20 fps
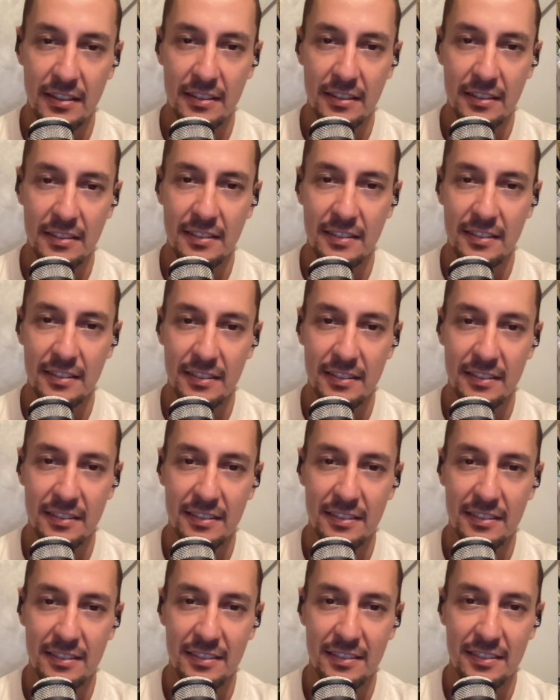
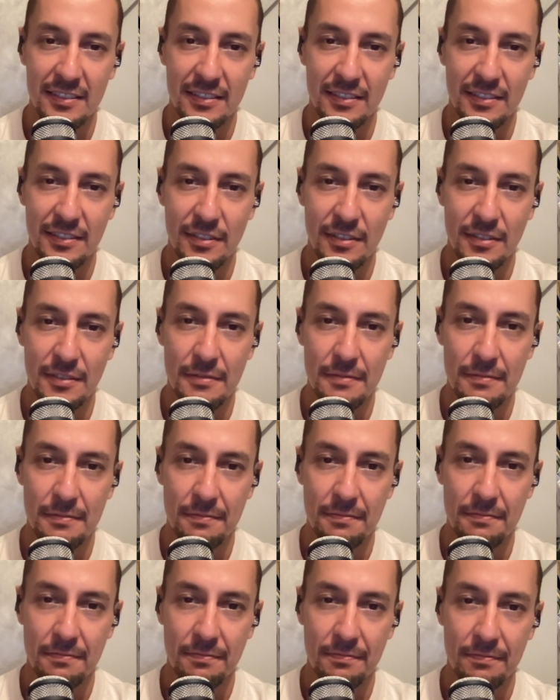
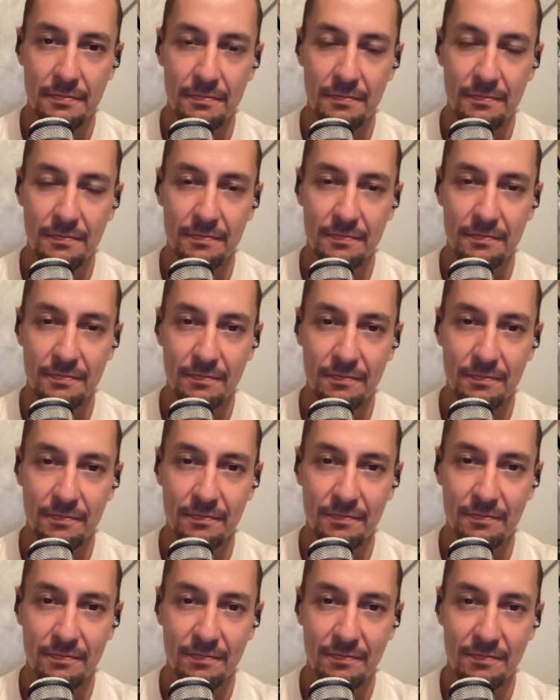
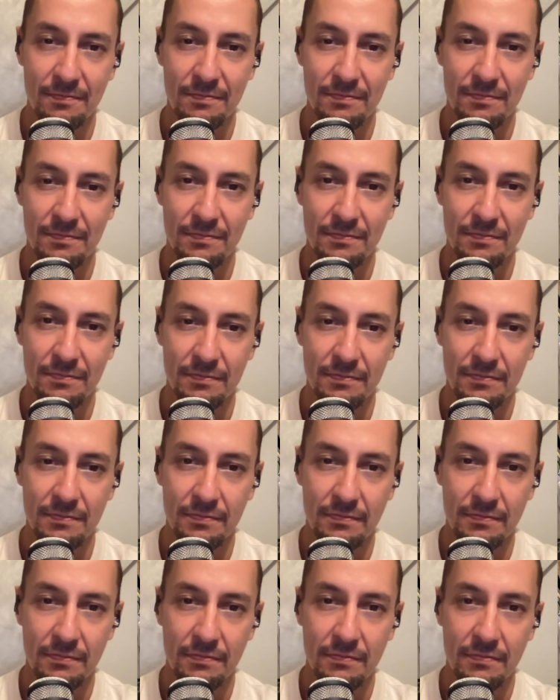
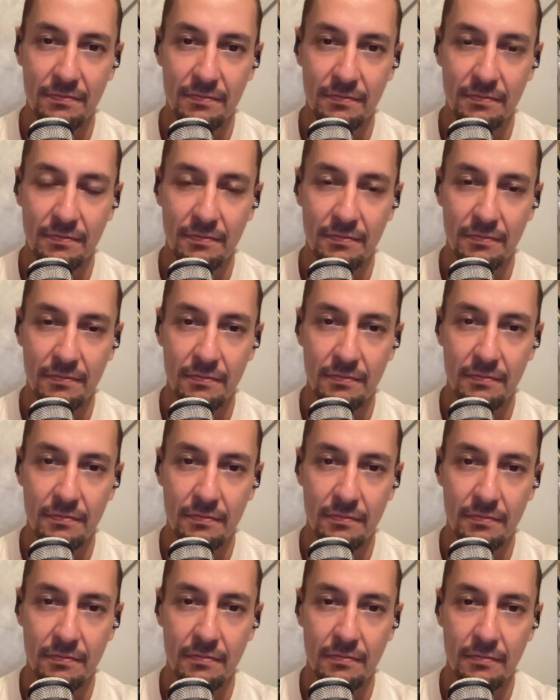
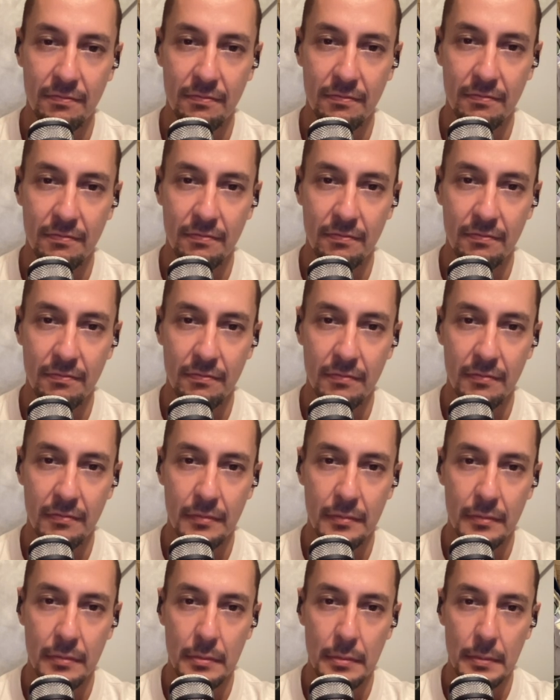
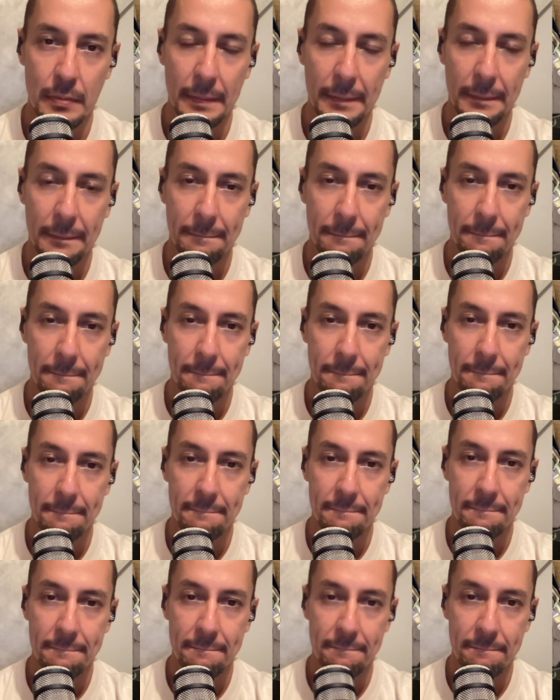
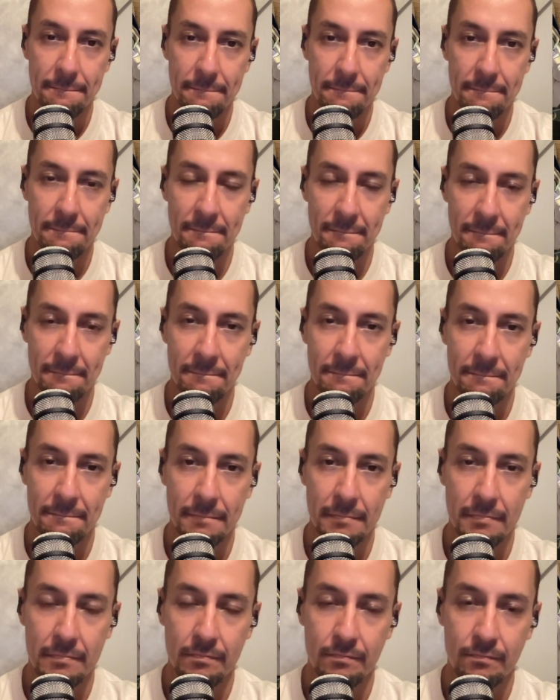The person shown says nothing.